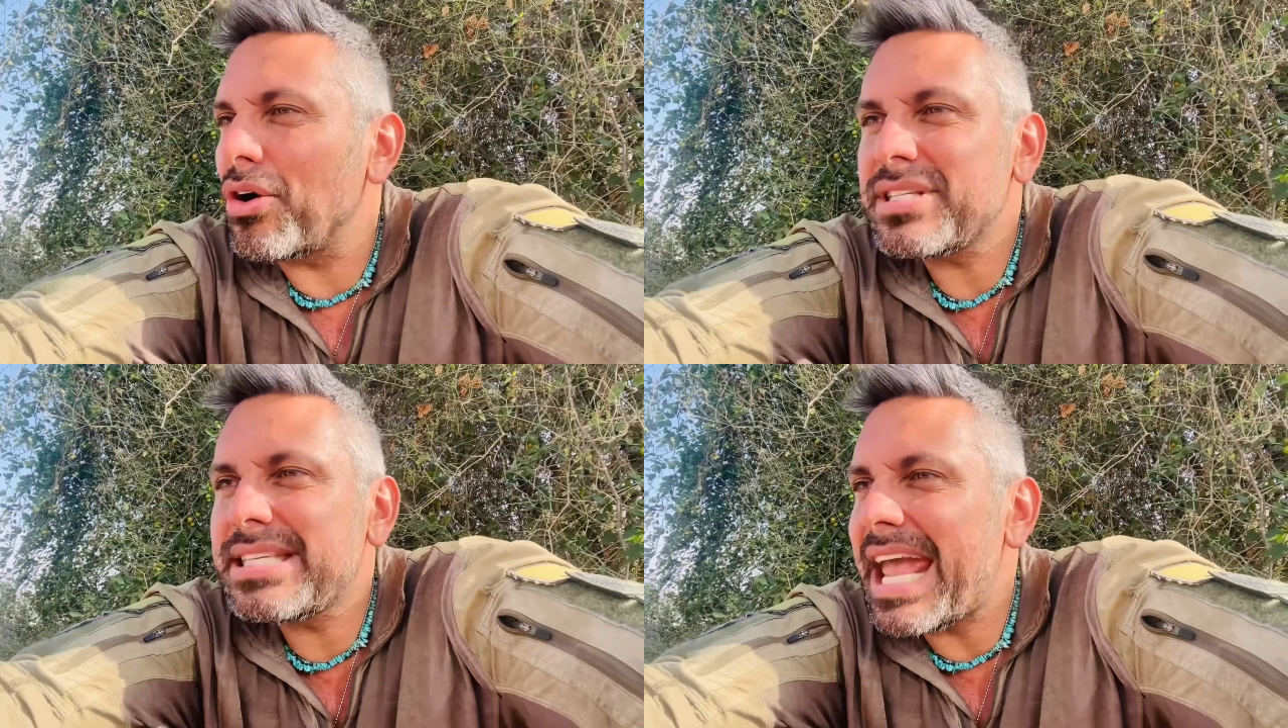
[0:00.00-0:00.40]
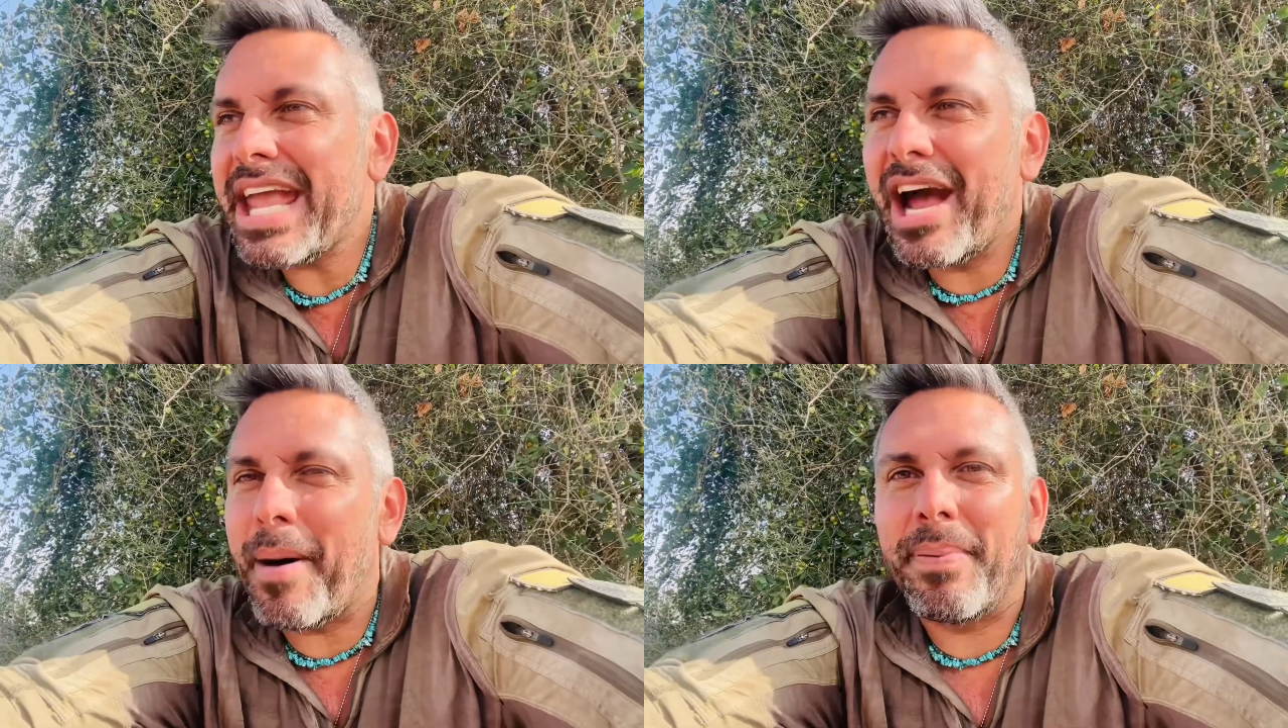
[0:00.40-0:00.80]

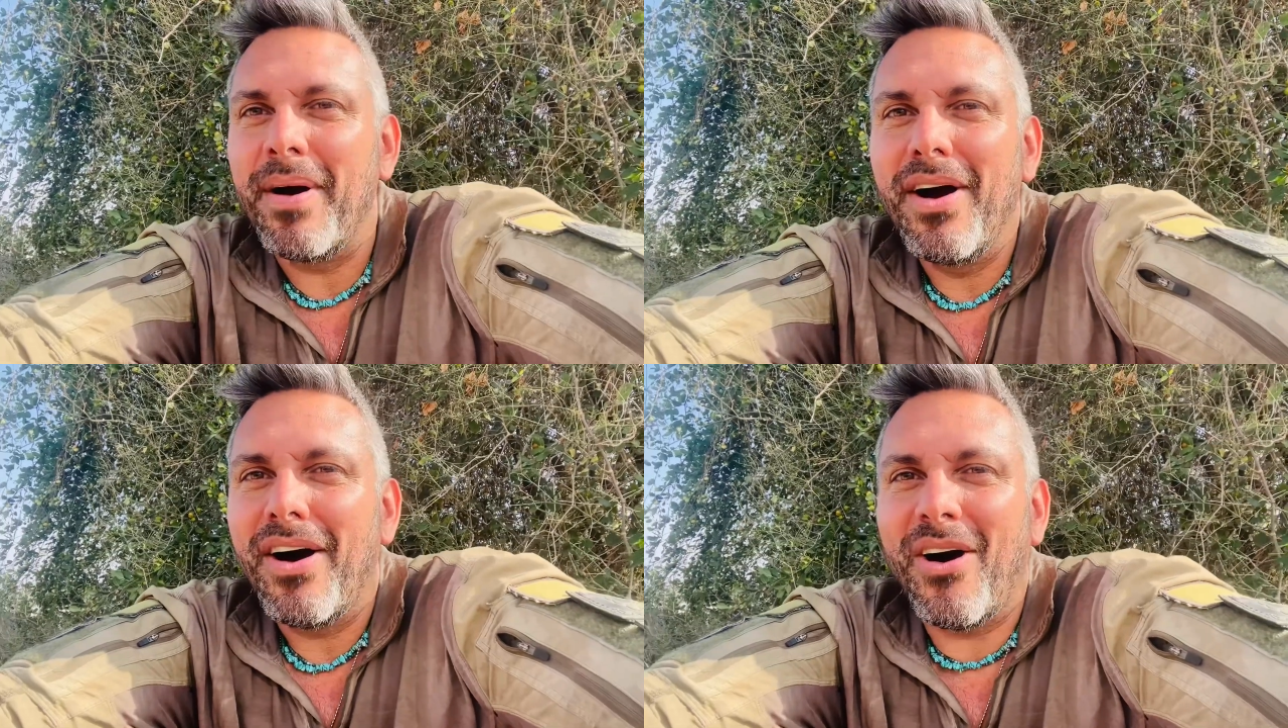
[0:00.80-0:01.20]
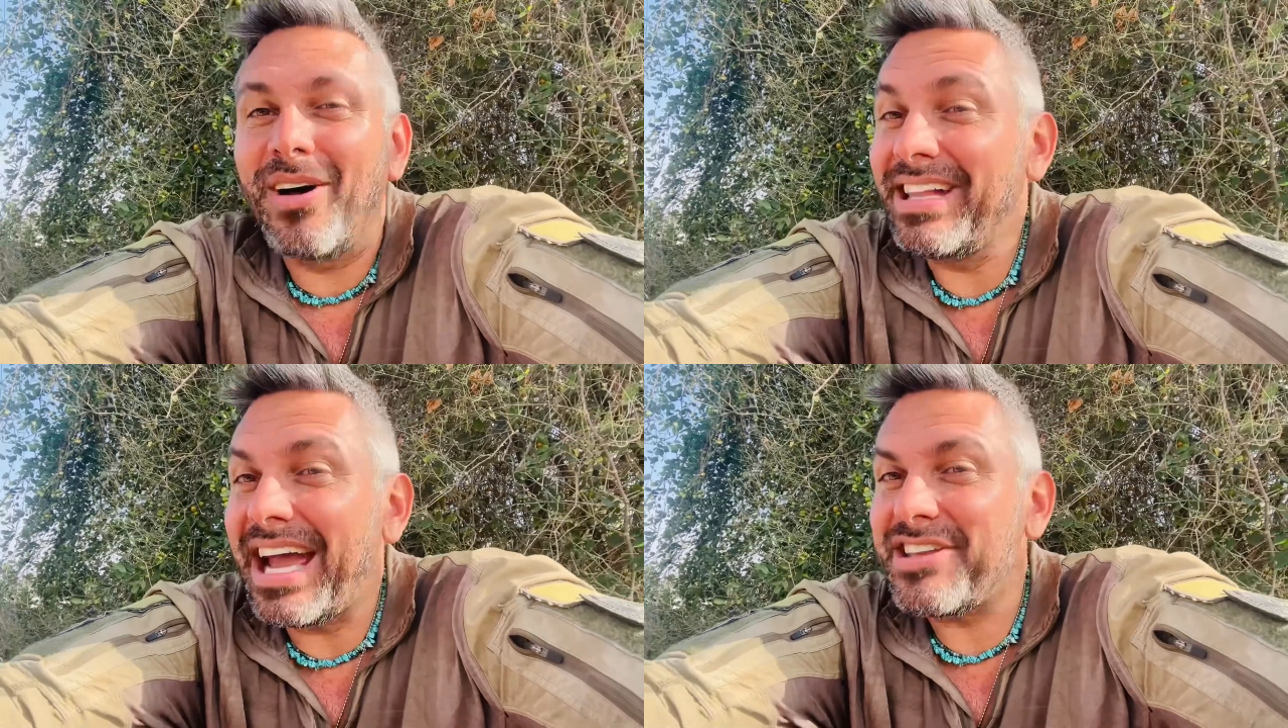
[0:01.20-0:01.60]
staying up
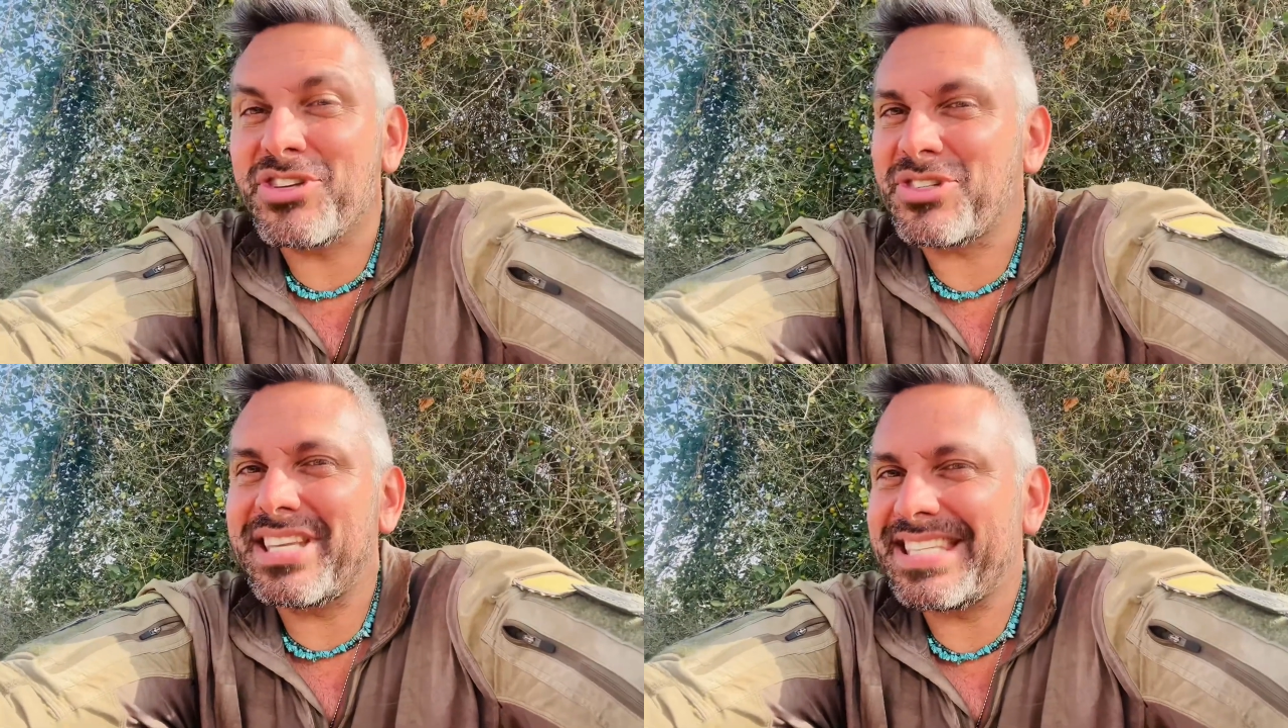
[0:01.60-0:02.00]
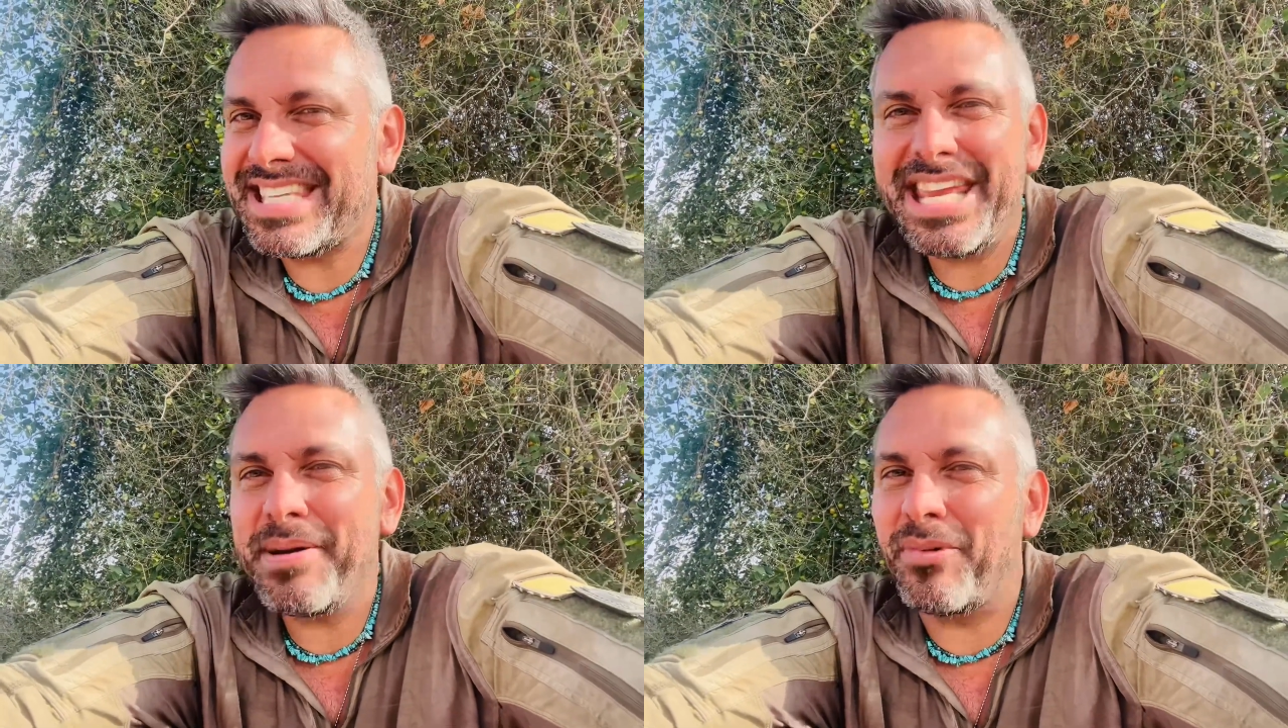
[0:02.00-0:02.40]
all night just to
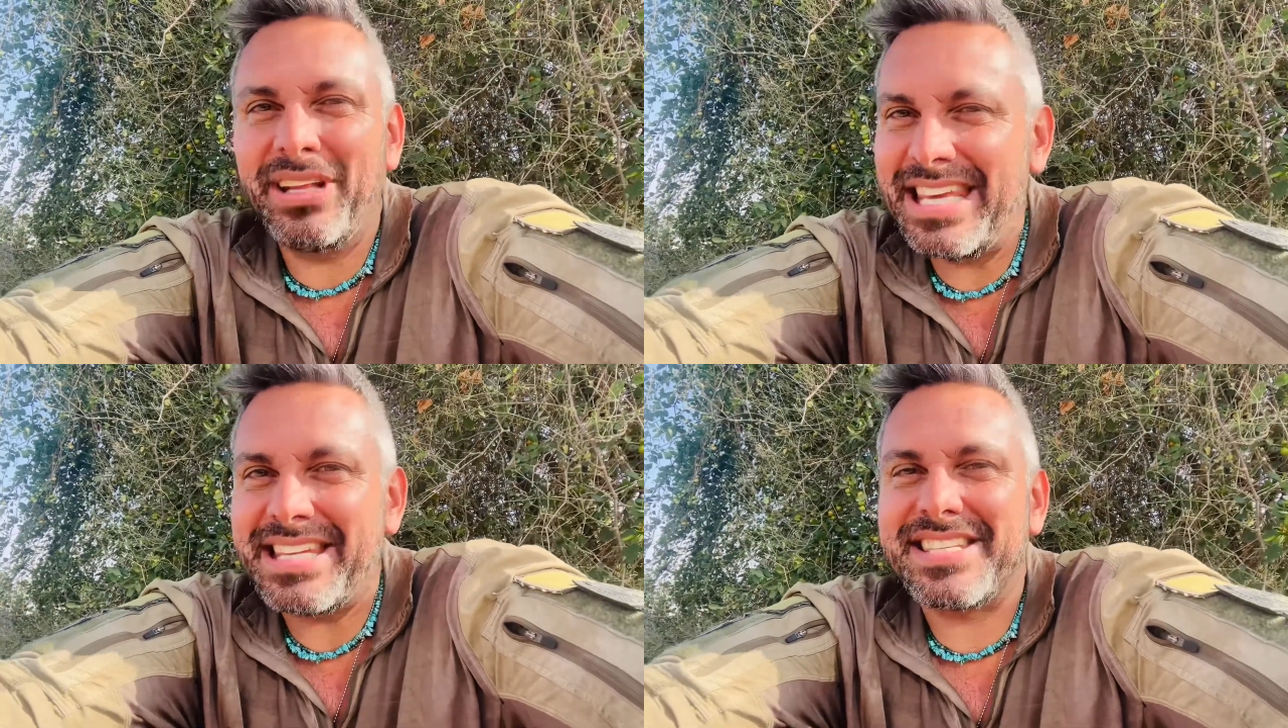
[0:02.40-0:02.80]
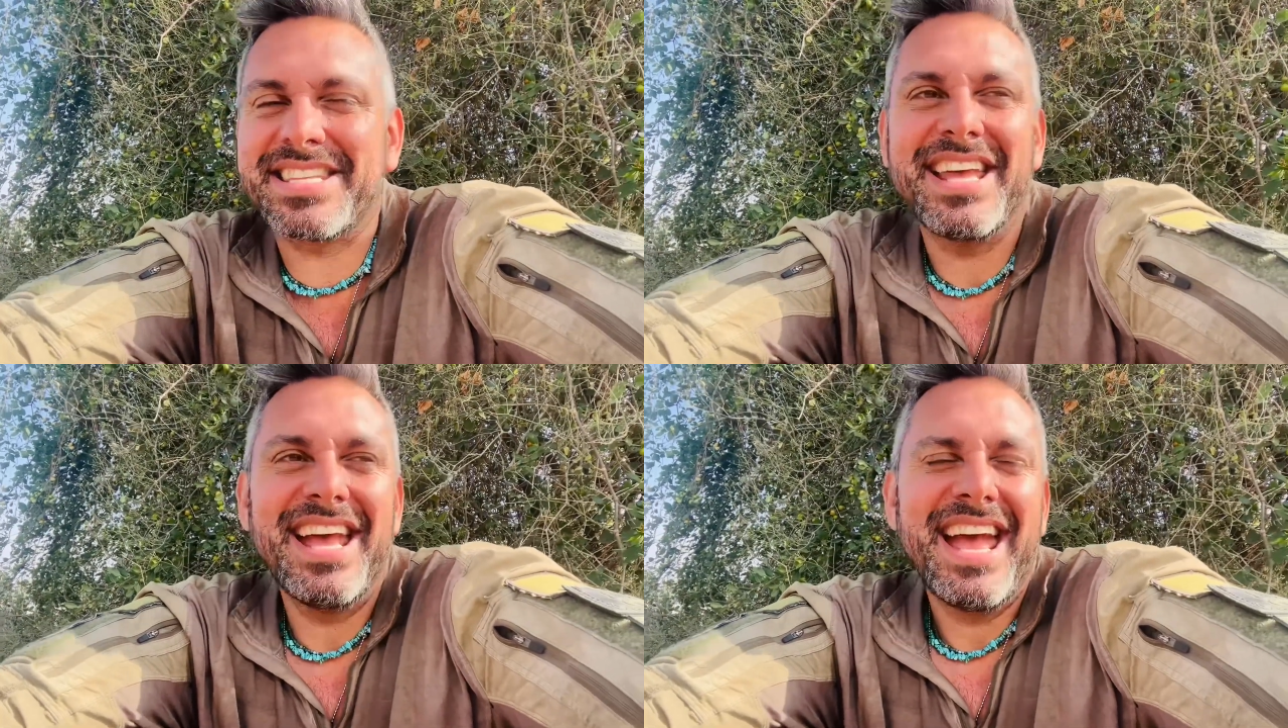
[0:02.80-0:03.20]
see him released.